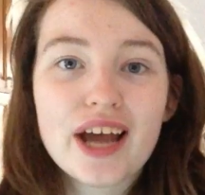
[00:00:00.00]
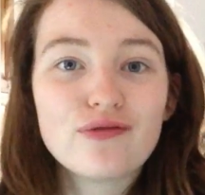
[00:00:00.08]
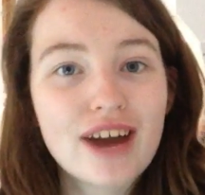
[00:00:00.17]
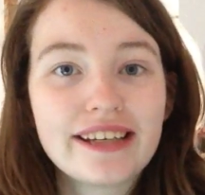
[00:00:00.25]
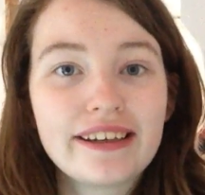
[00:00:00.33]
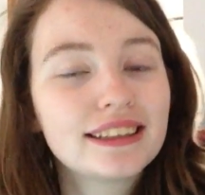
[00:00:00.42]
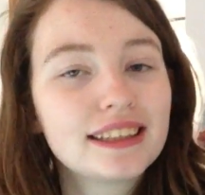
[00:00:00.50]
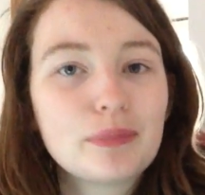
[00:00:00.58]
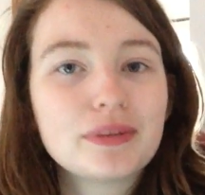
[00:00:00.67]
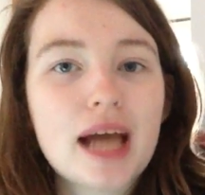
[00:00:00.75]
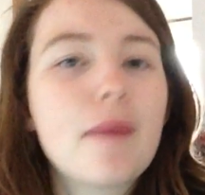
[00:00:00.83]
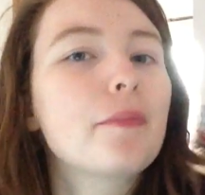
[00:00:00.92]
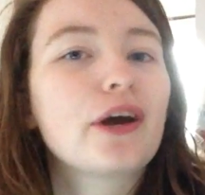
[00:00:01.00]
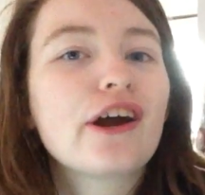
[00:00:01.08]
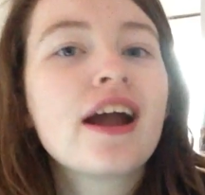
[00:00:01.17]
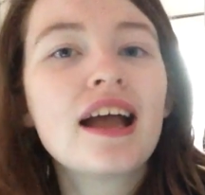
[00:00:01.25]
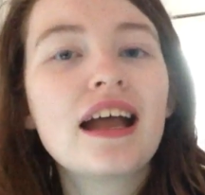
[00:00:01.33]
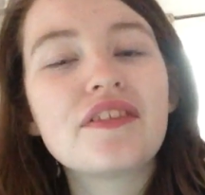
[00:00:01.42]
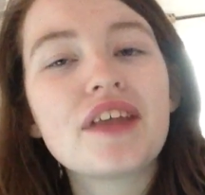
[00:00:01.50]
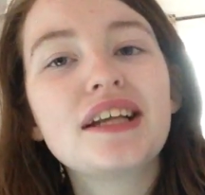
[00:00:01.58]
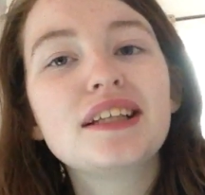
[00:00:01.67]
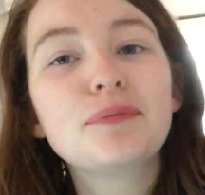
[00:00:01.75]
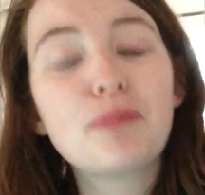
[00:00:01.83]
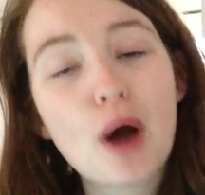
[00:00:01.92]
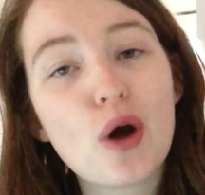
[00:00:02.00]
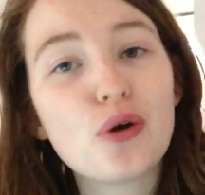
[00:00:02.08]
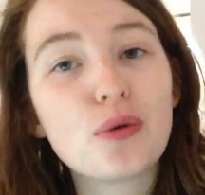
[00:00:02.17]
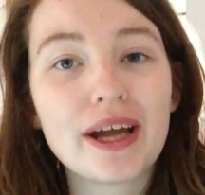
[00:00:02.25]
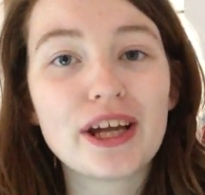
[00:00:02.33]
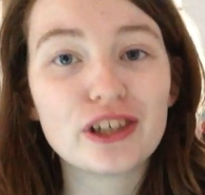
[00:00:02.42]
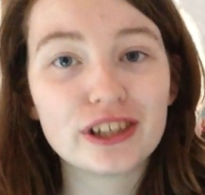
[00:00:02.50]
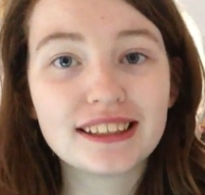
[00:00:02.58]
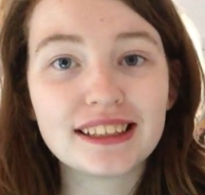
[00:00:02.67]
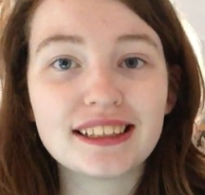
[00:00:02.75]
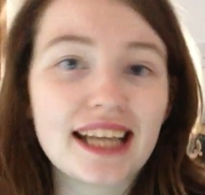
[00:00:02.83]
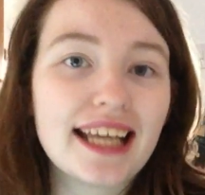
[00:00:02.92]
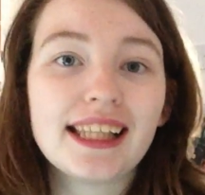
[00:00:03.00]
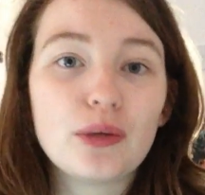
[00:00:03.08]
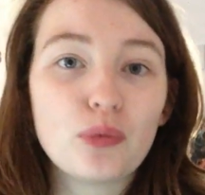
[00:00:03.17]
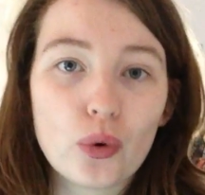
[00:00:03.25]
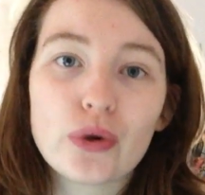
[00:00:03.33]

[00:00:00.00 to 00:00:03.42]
I read in September, and that is Bone by yrsa-daley.